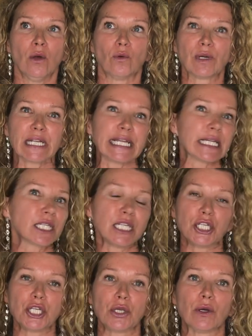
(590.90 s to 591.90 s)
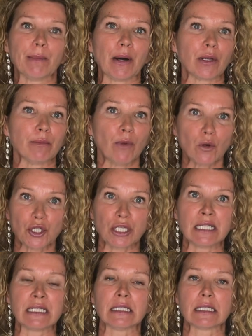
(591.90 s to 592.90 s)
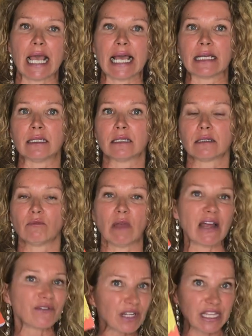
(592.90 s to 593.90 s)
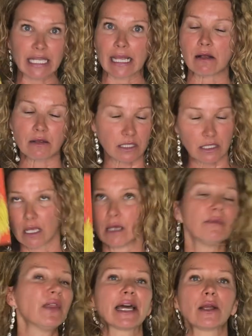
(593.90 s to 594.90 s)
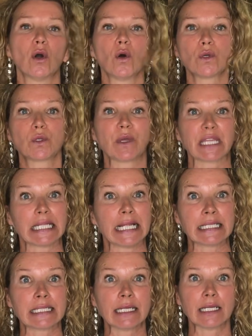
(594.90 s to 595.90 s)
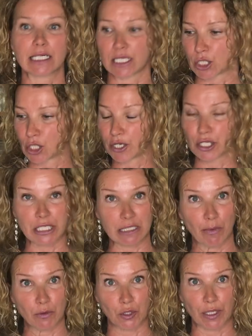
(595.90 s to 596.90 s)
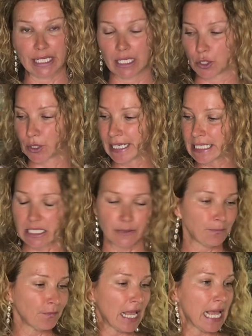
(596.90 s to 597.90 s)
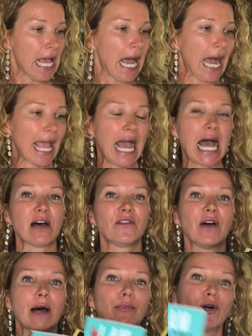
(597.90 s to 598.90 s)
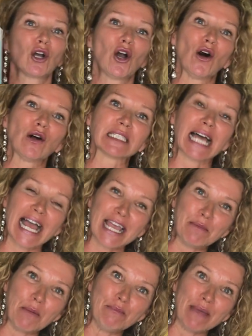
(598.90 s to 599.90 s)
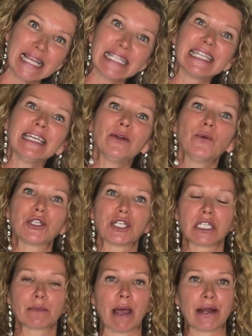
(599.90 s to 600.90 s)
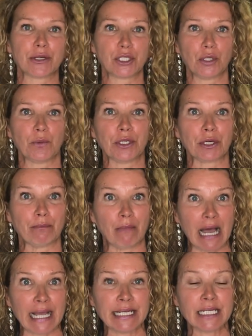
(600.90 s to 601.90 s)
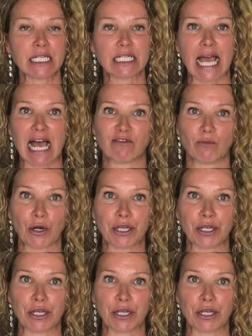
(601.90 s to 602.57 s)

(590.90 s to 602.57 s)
really is teaching you about emotions and everything else that goes with cleansing, because it's not just about drinking drinks. I have a book called I Am Amazing, which inspires you in your mind to have more